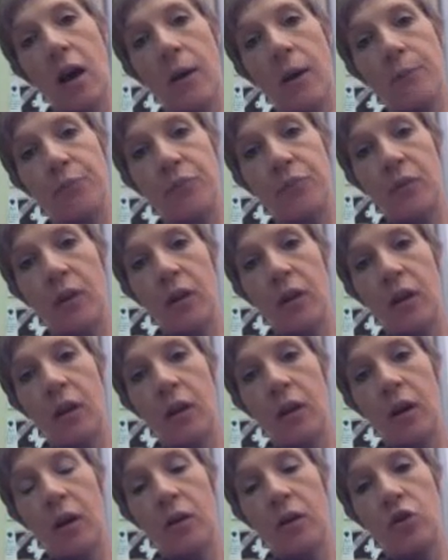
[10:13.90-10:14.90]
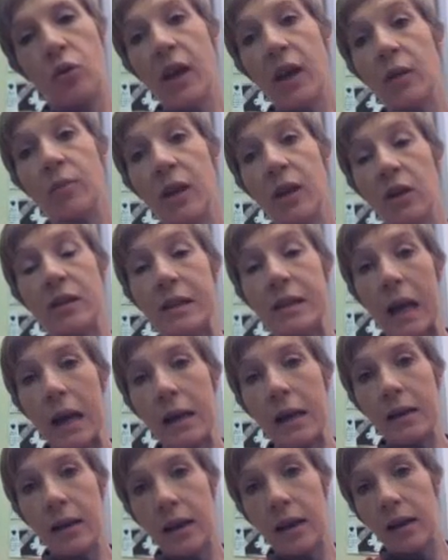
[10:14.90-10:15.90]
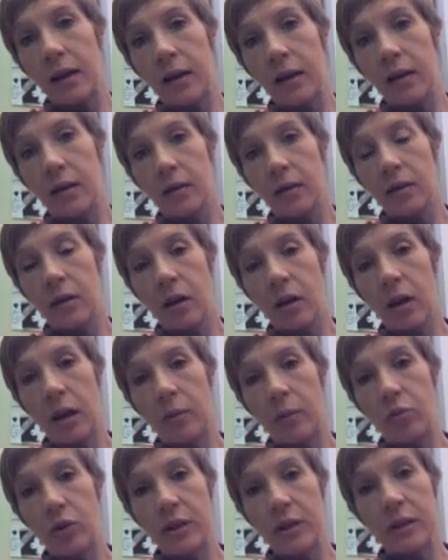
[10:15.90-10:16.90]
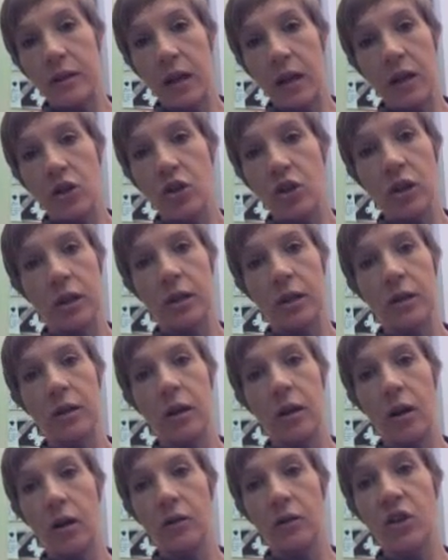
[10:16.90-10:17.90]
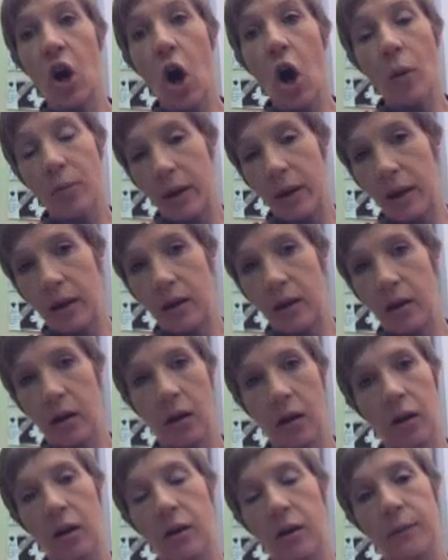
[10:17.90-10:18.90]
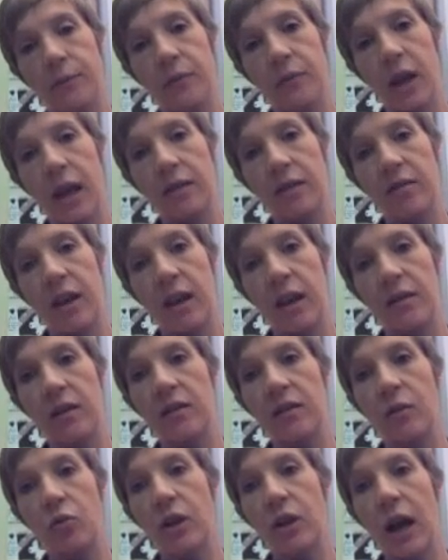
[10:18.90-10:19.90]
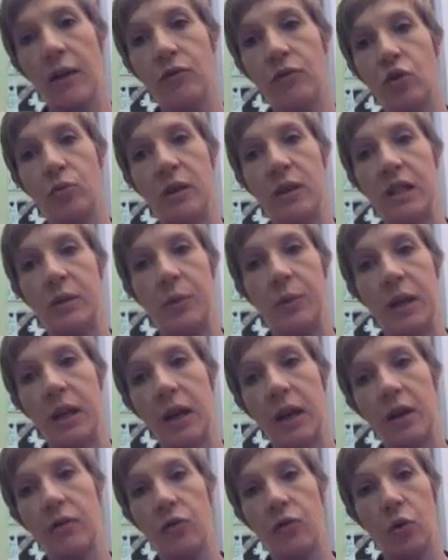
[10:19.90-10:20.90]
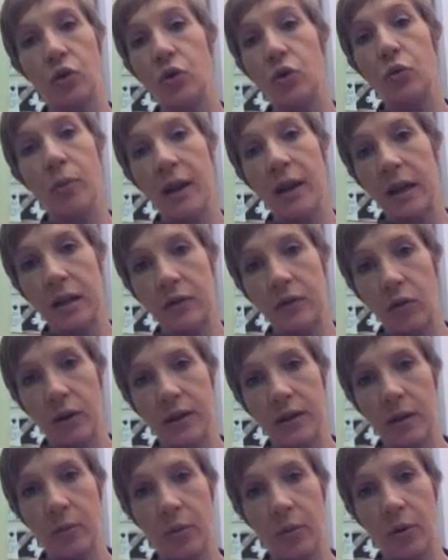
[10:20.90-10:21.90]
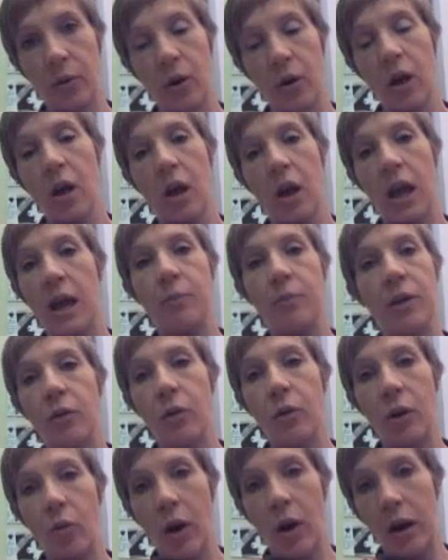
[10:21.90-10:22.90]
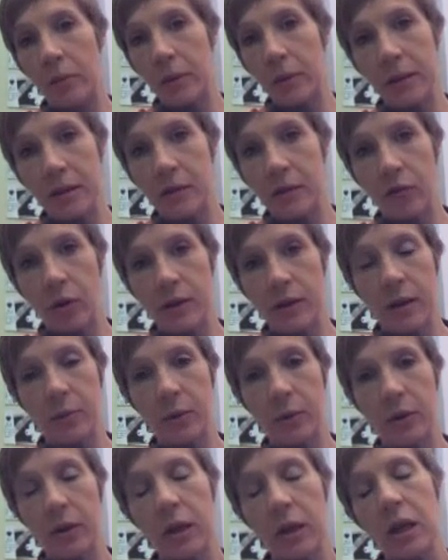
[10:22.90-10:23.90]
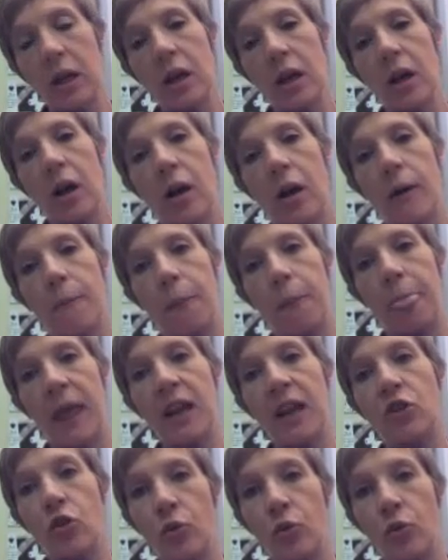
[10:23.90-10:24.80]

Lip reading: can be assigning a presentation topic, and then they would have to be speaking for 2 minutes, for example, AP requirements, for example, and